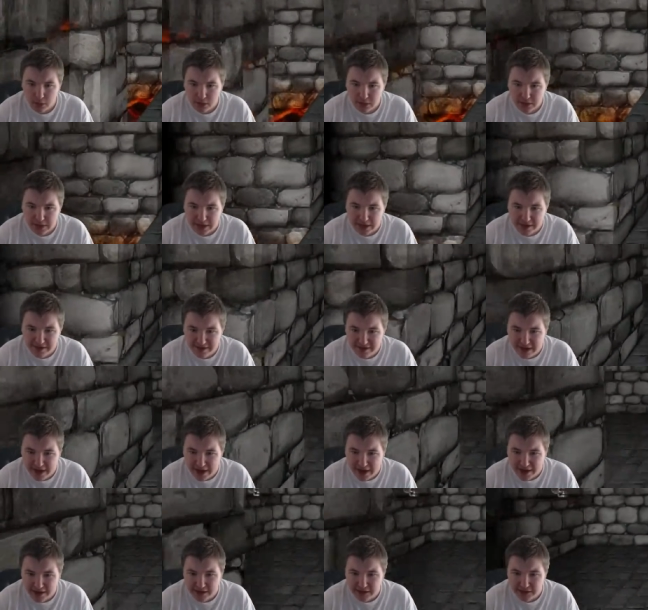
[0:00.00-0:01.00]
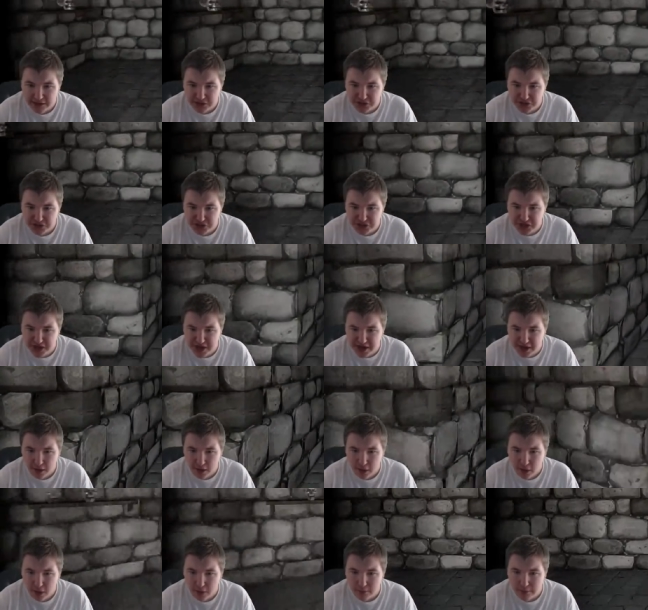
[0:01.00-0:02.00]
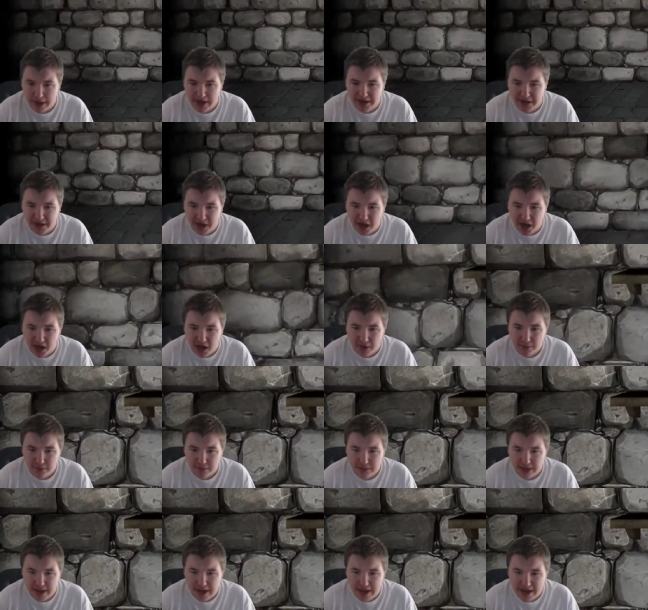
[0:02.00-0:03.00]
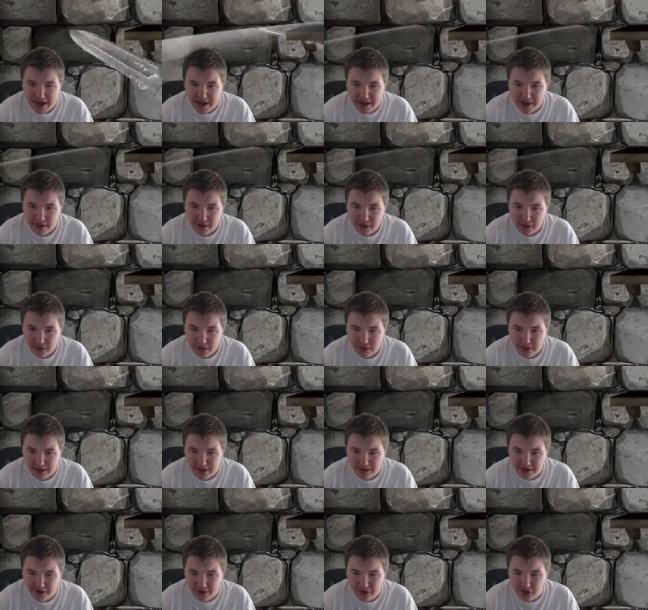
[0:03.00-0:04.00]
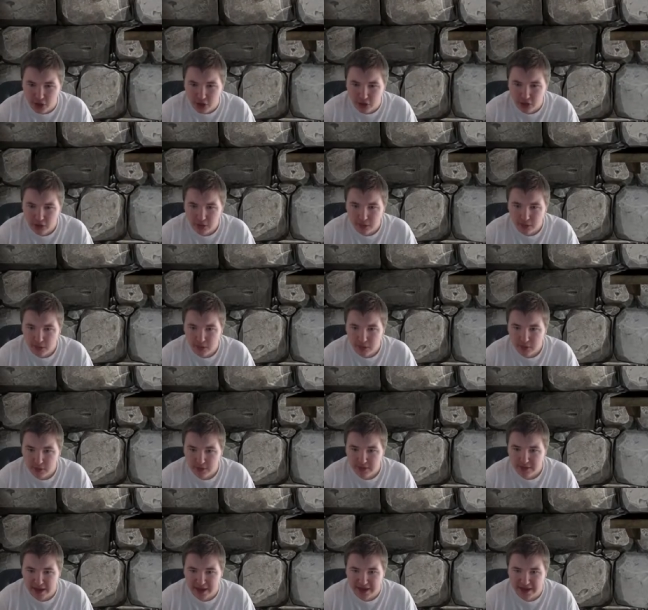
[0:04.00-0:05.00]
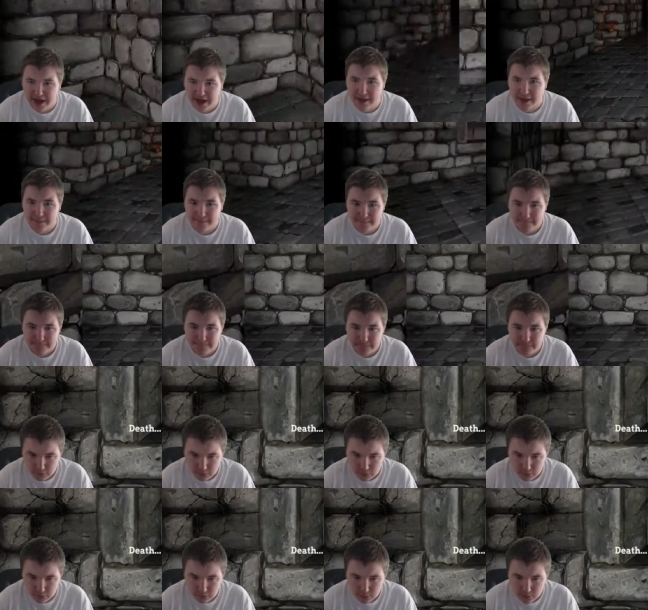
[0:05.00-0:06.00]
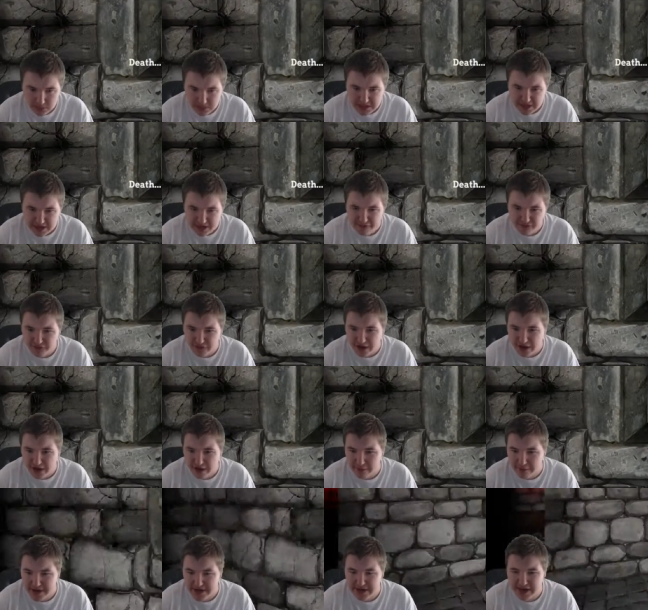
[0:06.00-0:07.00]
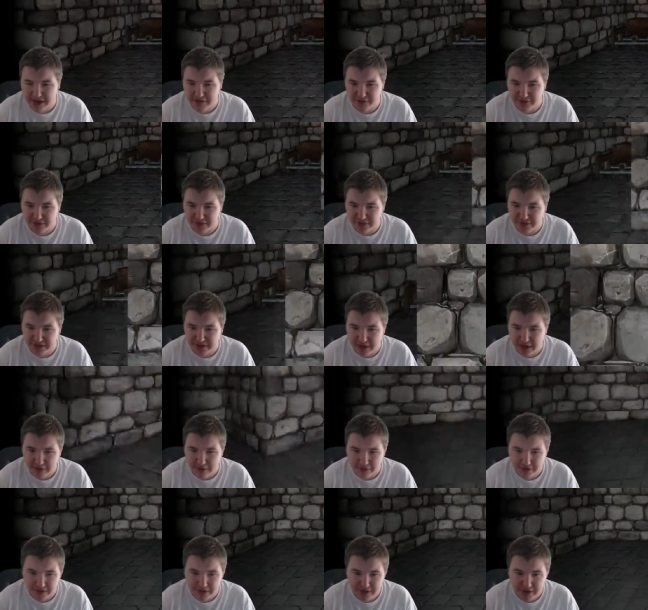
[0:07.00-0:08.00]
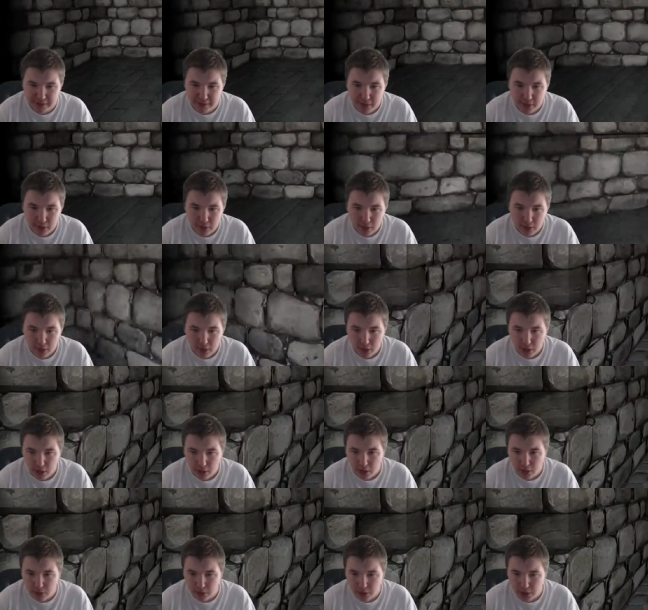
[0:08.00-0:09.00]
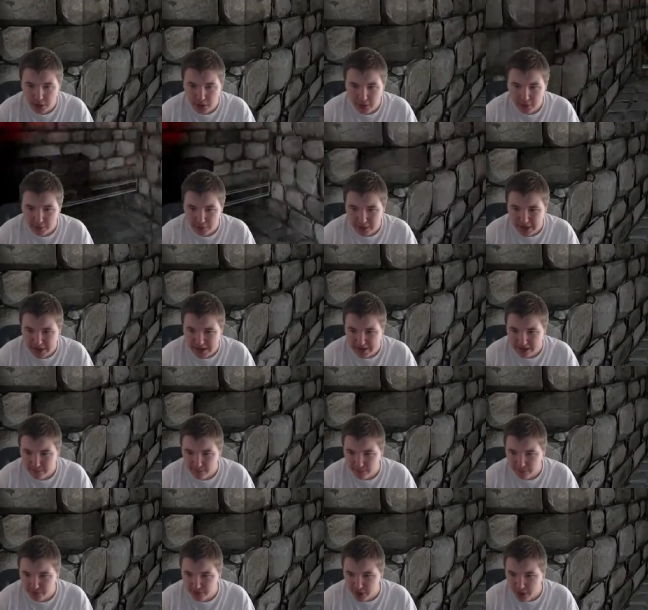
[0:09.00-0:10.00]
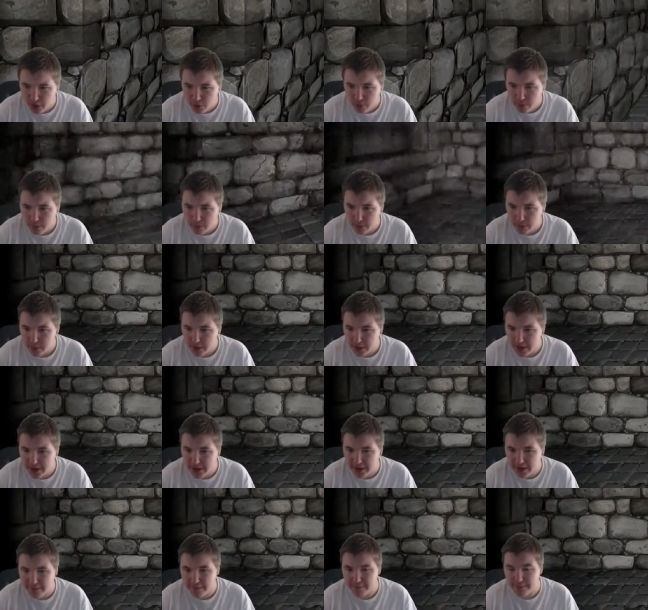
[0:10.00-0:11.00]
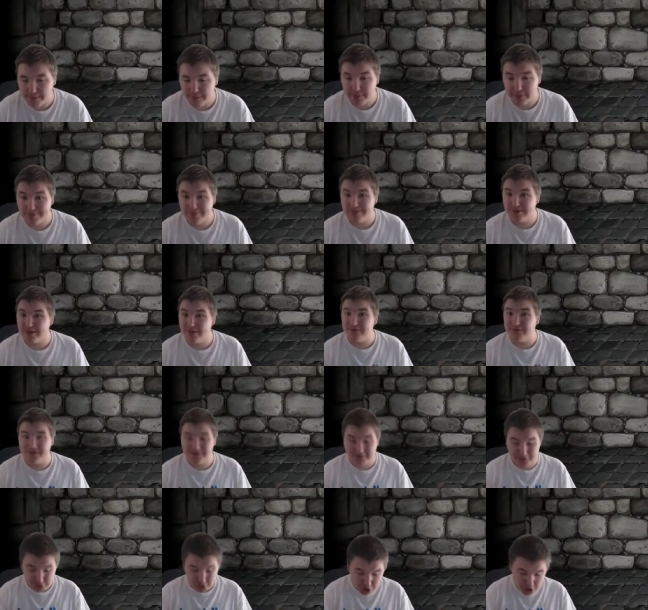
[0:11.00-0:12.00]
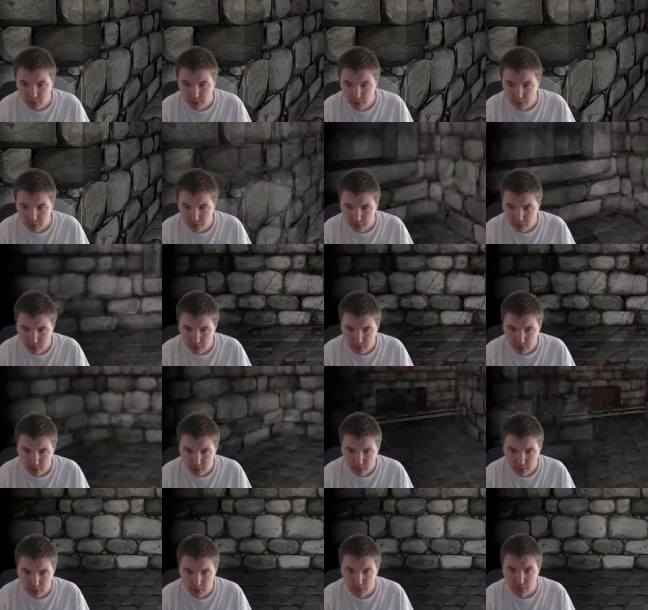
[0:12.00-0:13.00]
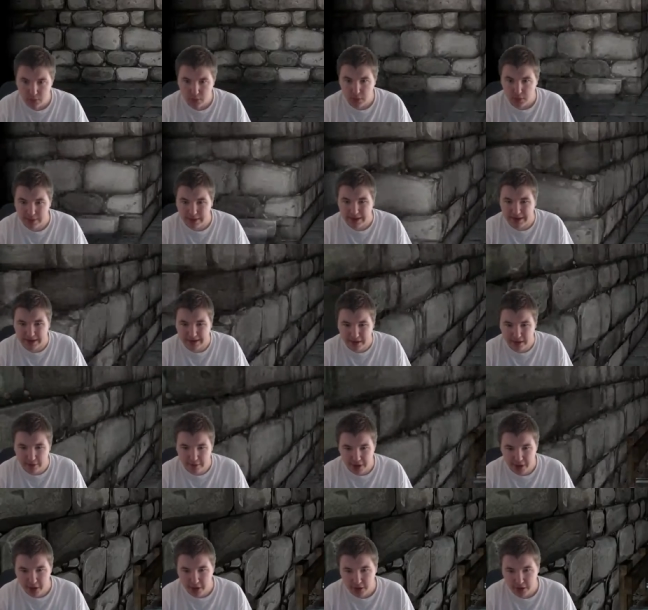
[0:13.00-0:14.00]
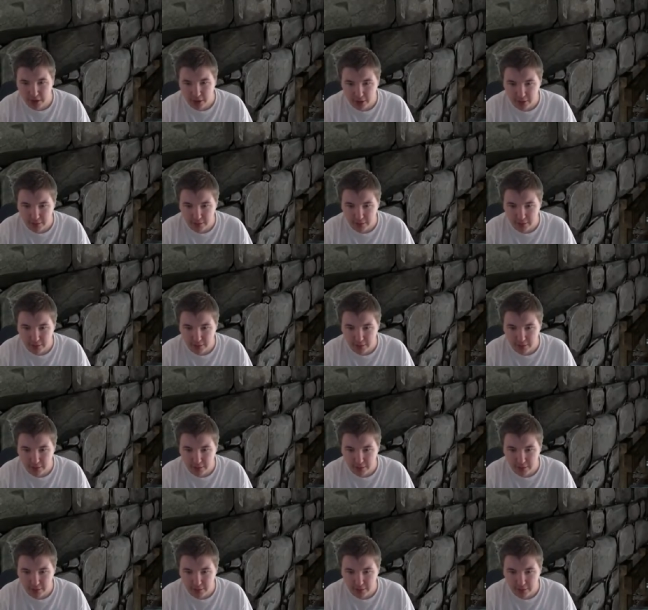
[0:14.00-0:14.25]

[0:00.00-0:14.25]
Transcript: Get inside! Shit! My car! Yay! Take the skull! Take it! Death fire and death is discounted. Oh god. Okay, so, um, so far so good. Alright, carrying on. On the